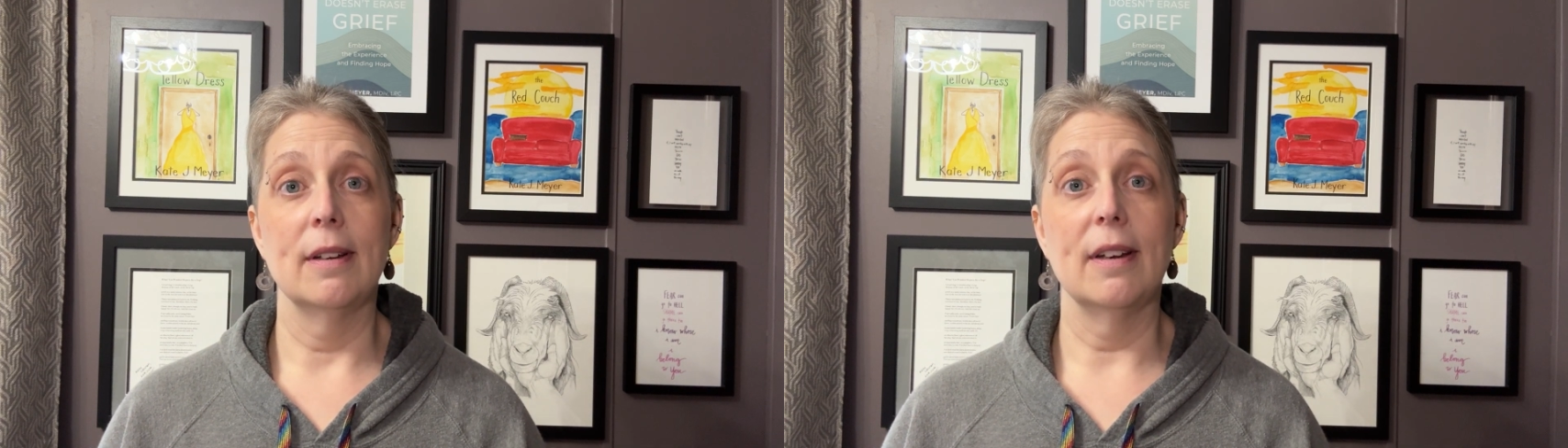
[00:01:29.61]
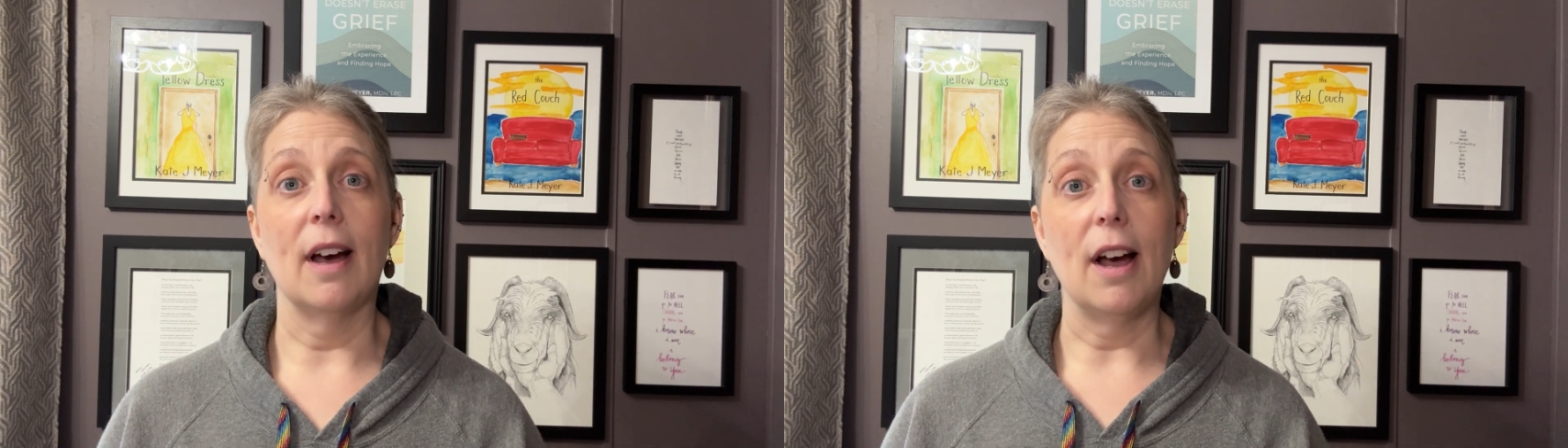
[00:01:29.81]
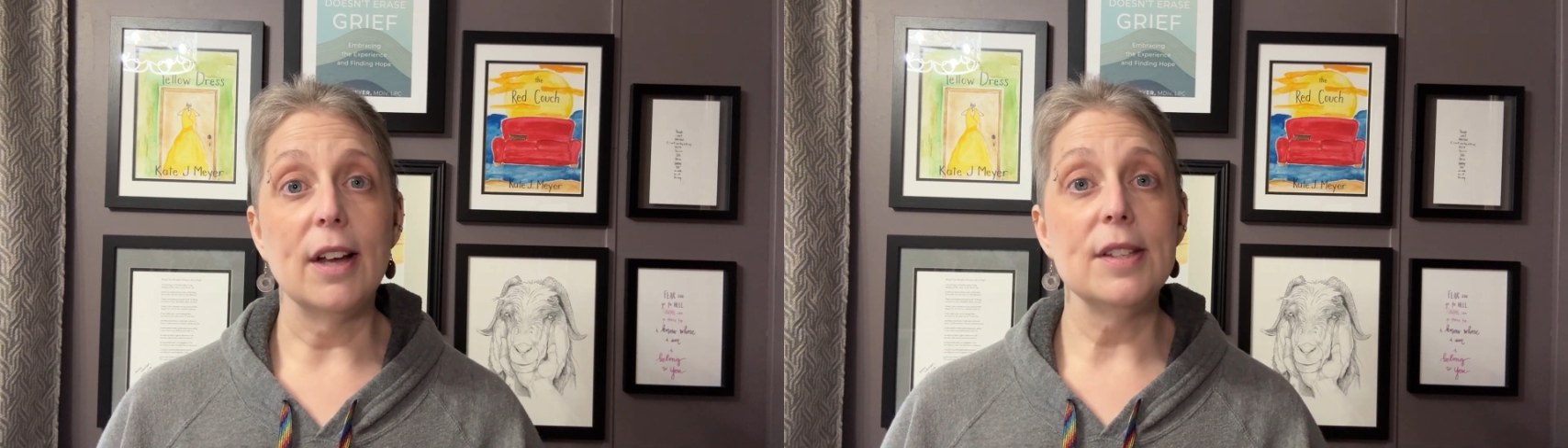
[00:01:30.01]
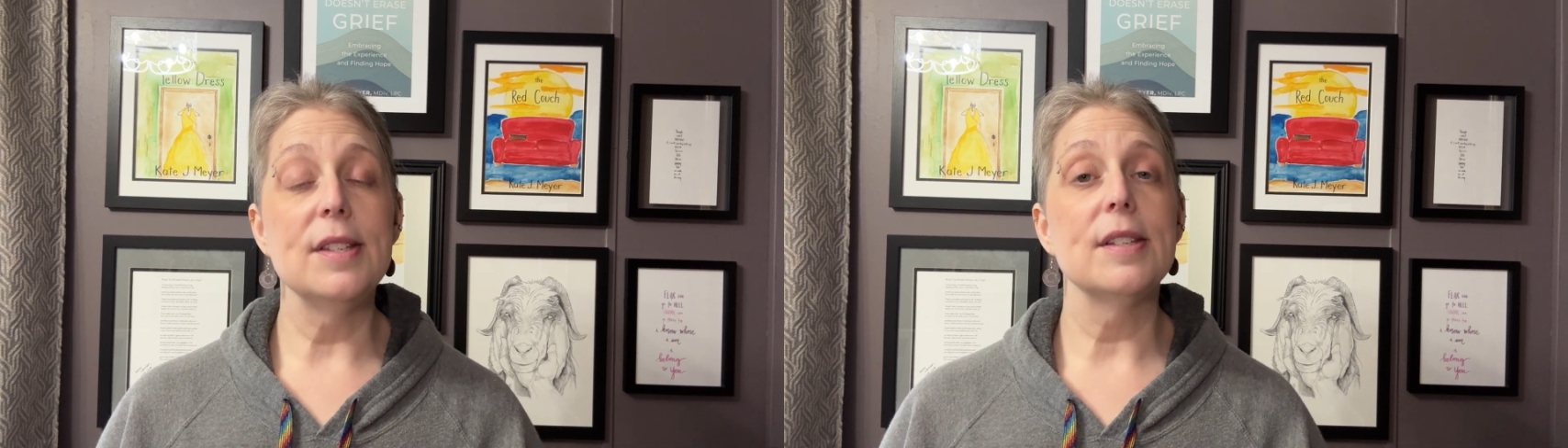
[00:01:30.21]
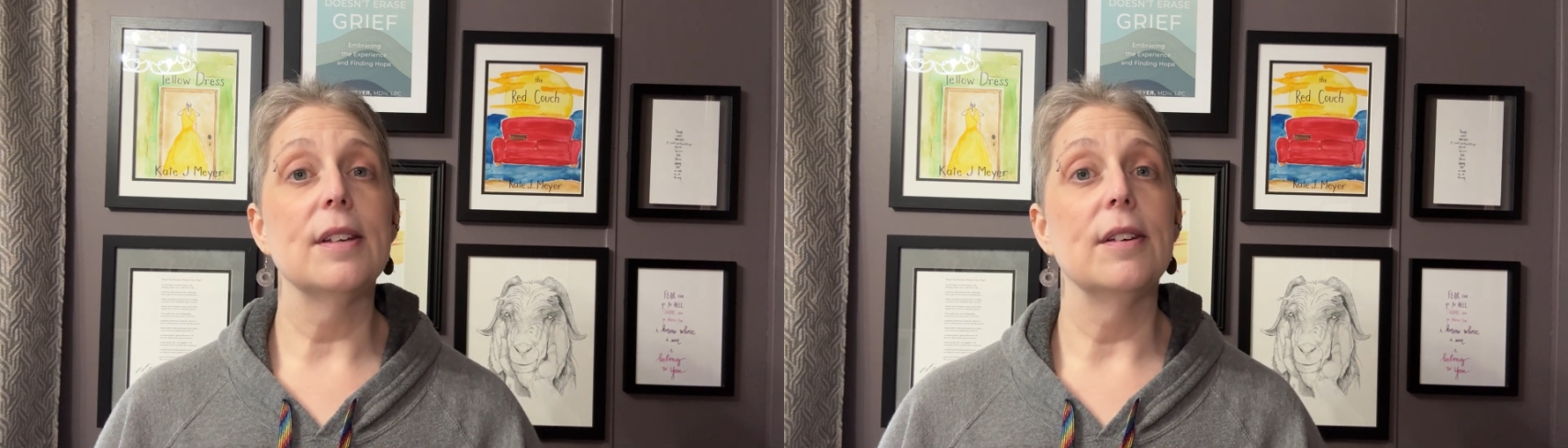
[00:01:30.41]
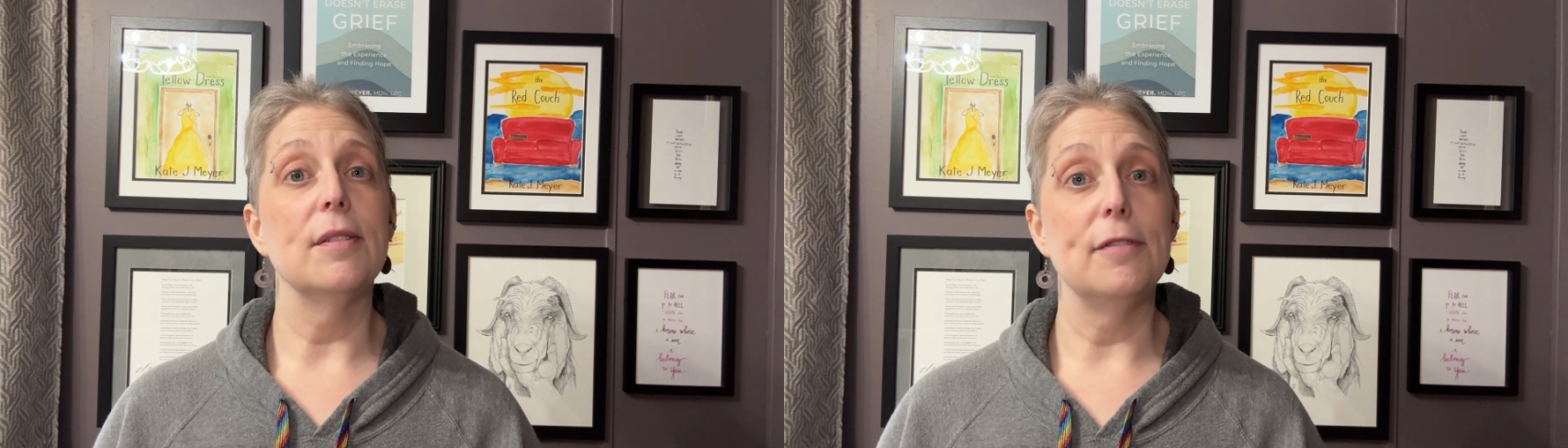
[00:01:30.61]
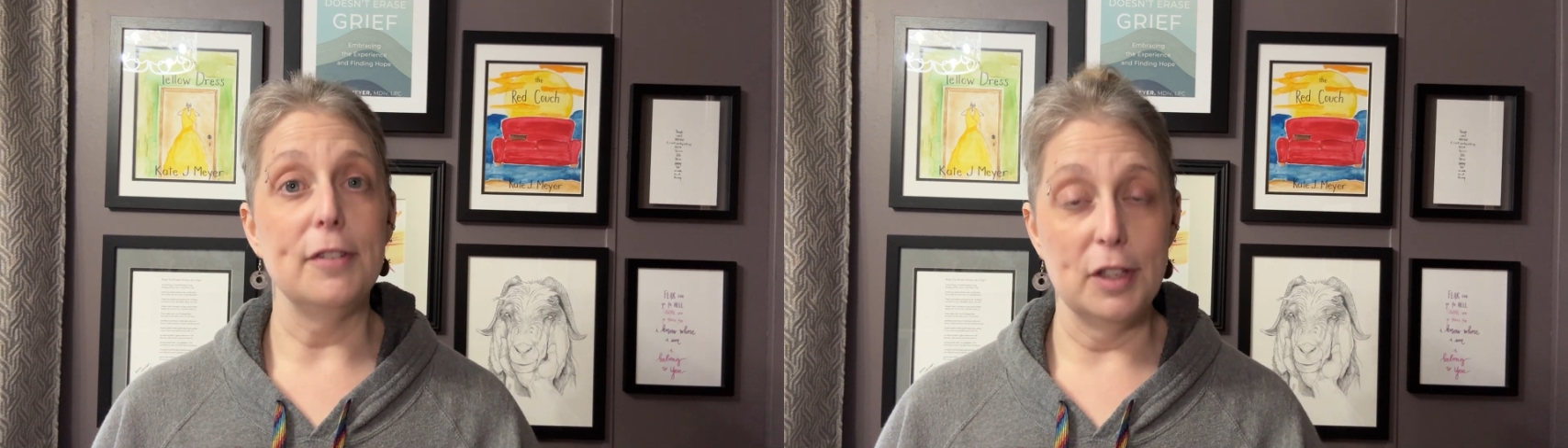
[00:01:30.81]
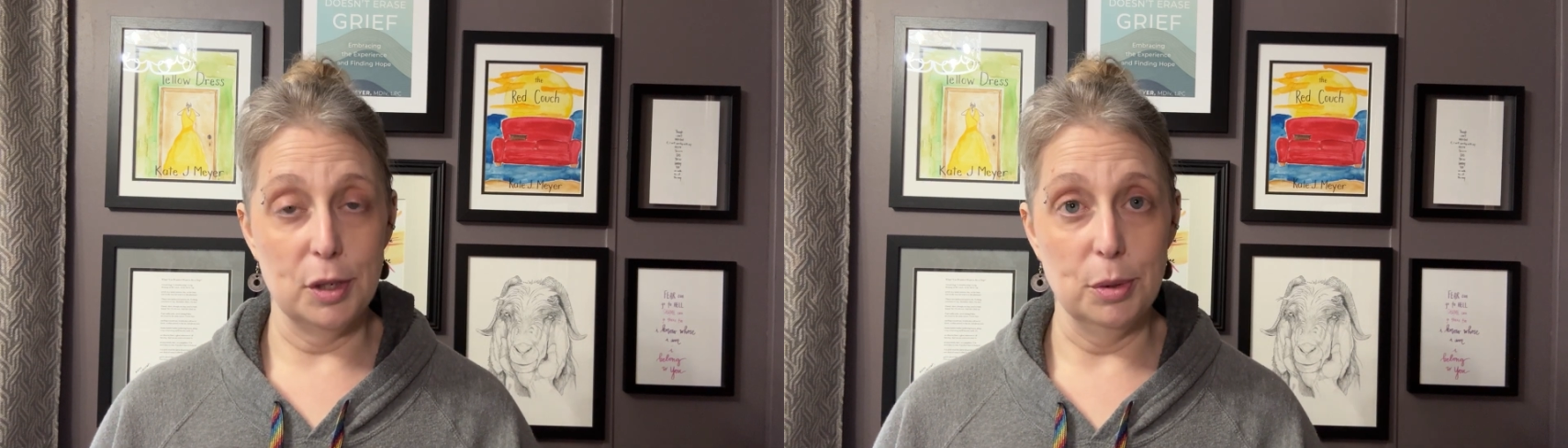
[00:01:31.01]
God's
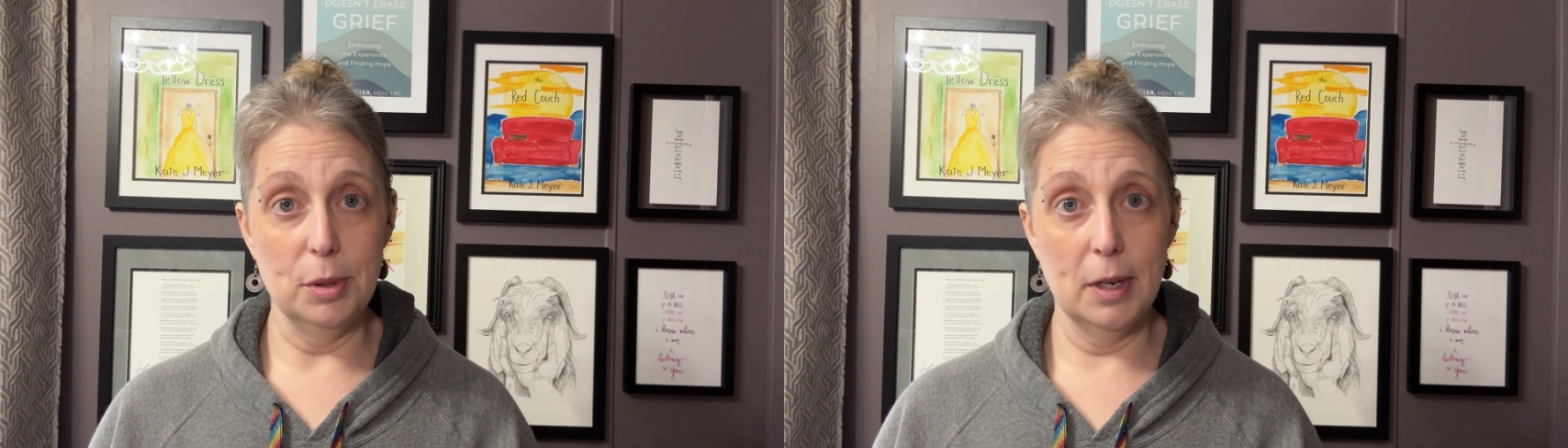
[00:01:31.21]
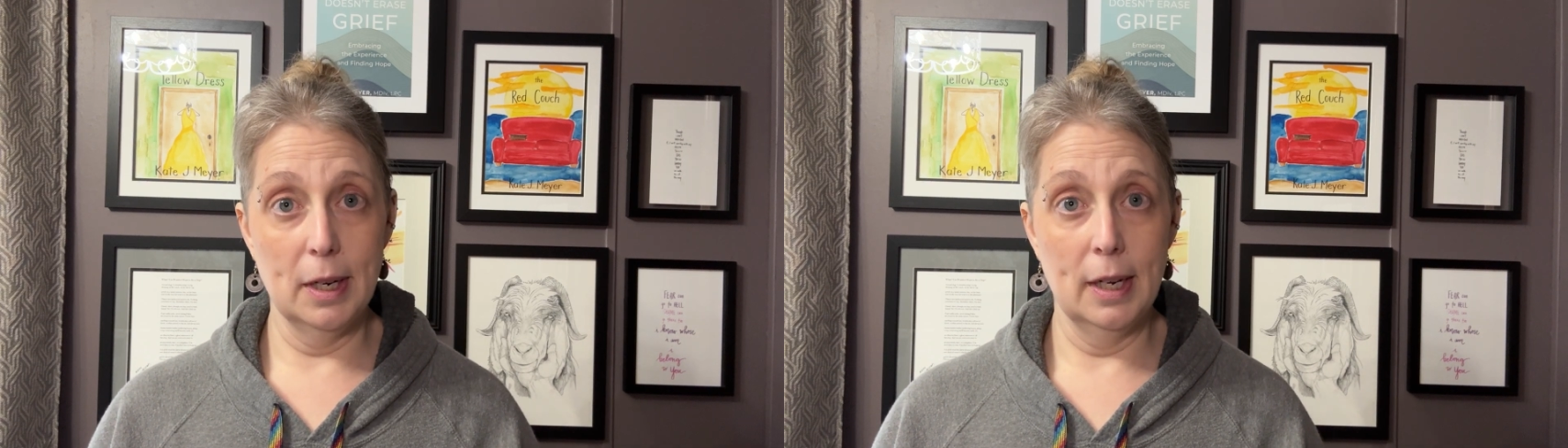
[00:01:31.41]
view